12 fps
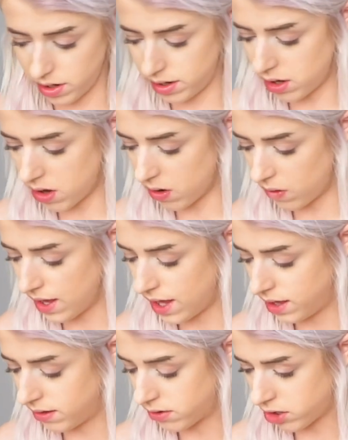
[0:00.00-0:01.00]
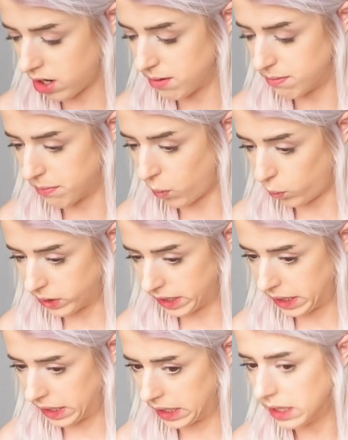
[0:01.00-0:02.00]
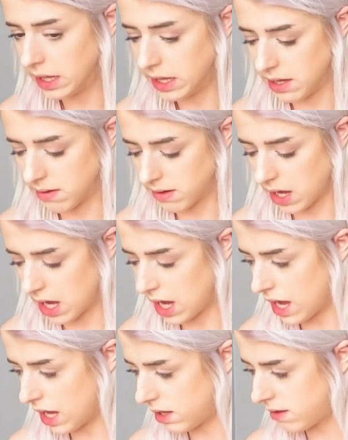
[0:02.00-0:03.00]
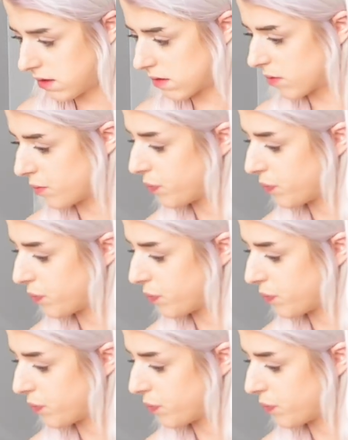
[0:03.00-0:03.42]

gonna go and start molding these guys,